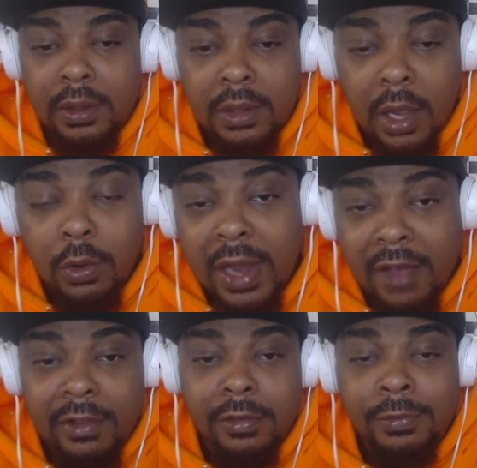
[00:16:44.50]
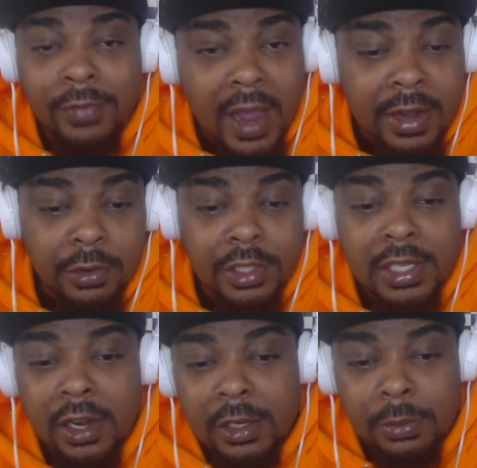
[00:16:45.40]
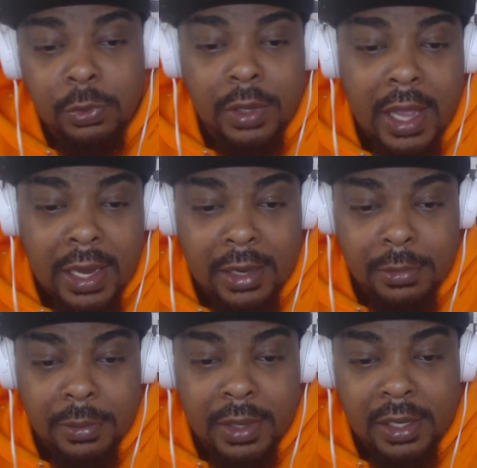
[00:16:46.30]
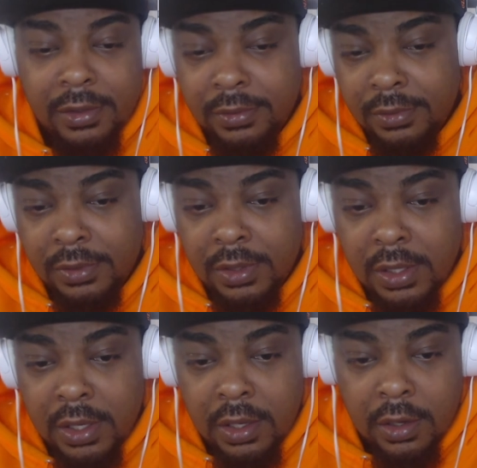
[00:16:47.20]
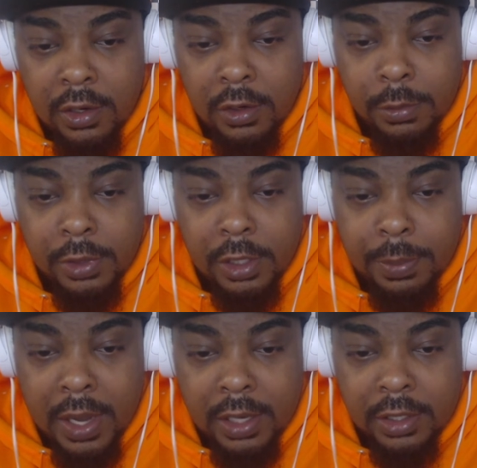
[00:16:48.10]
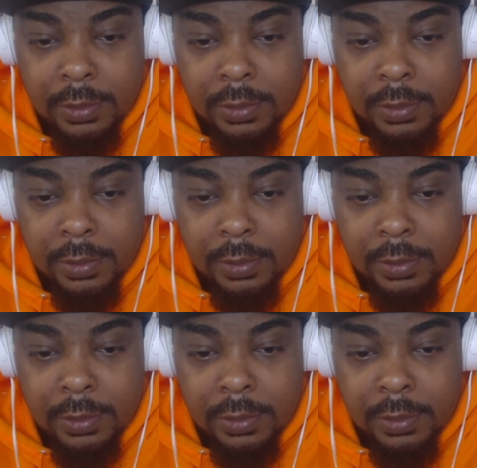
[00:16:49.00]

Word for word: I go live every Friday on the channel. Come through and holler at me, man. Hold on, let me get up out of here,